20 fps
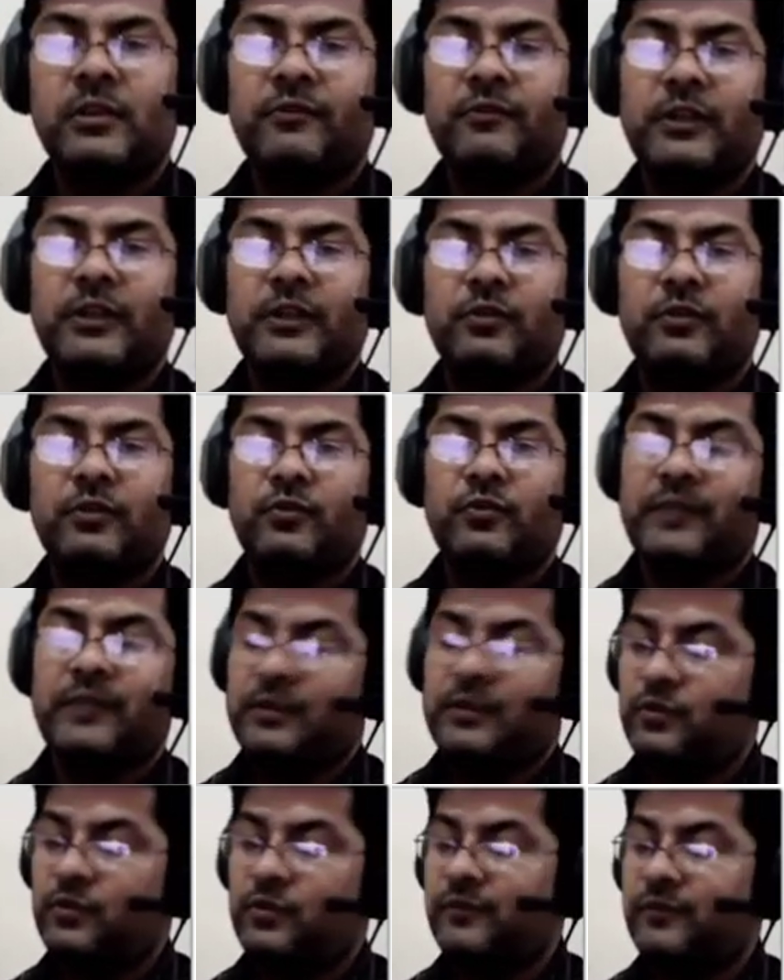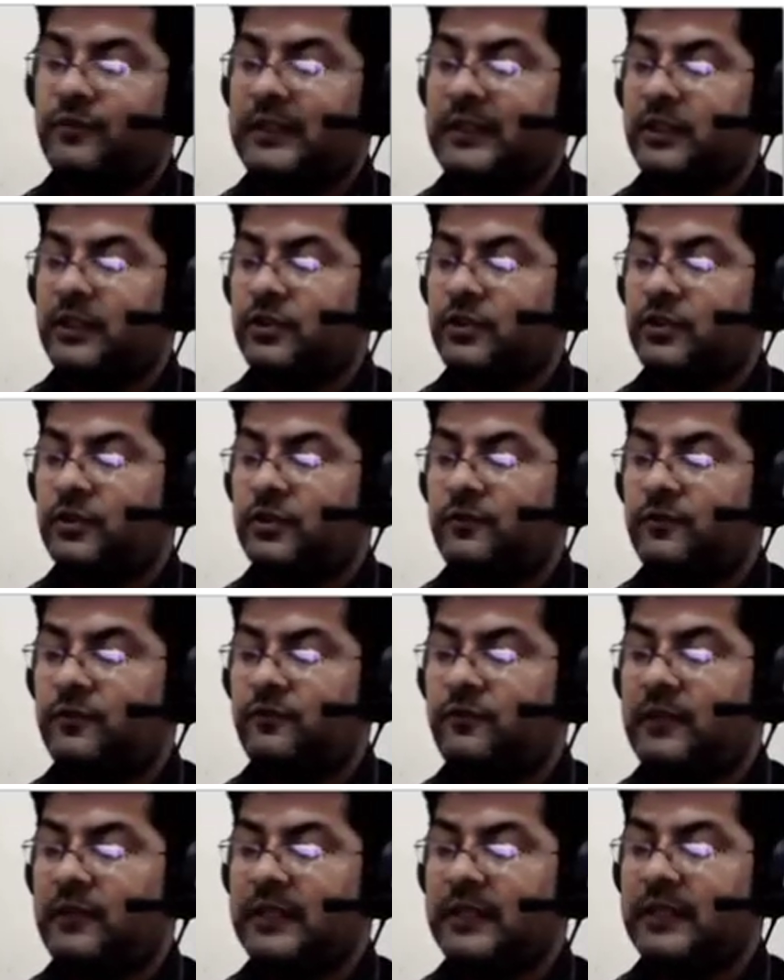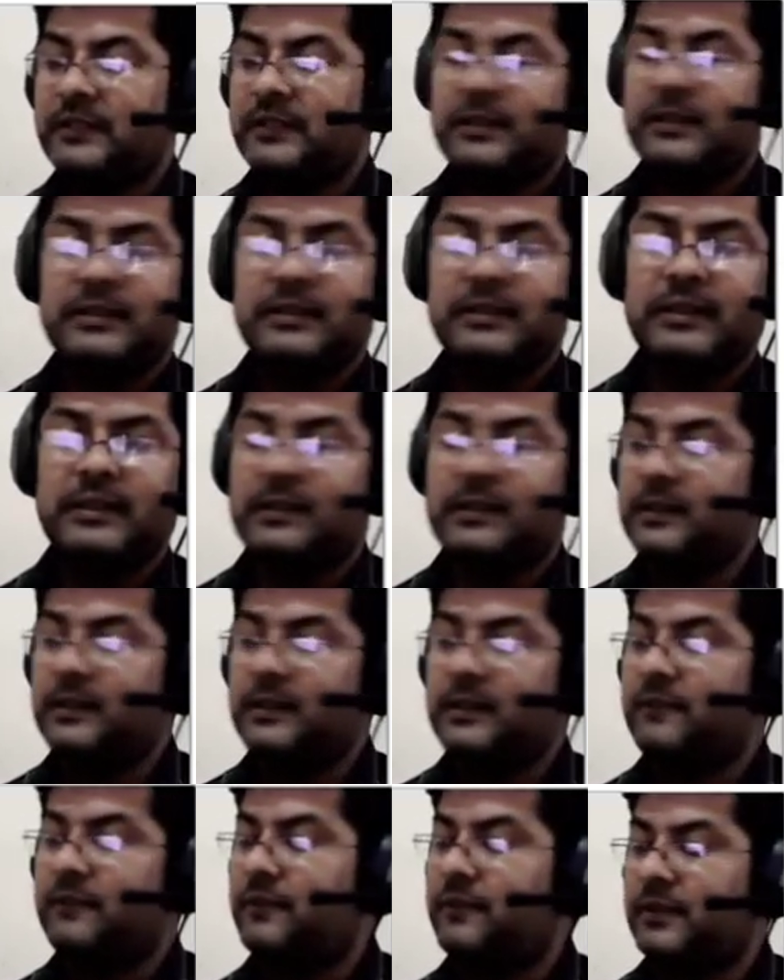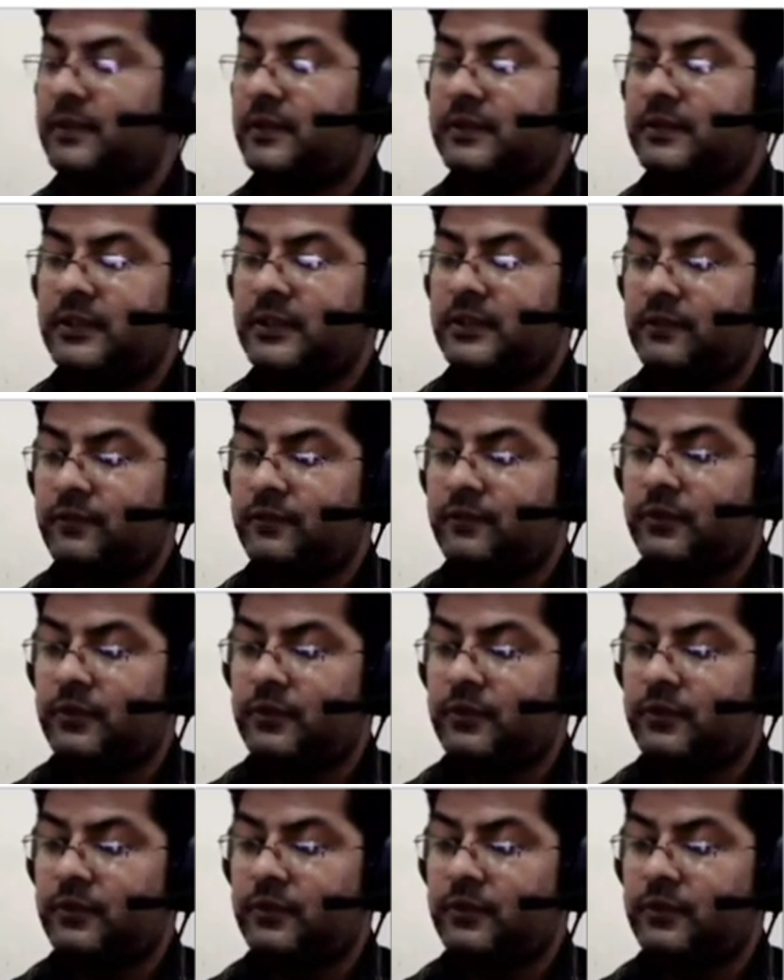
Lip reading: We have to find two factors of 5 such that the difference is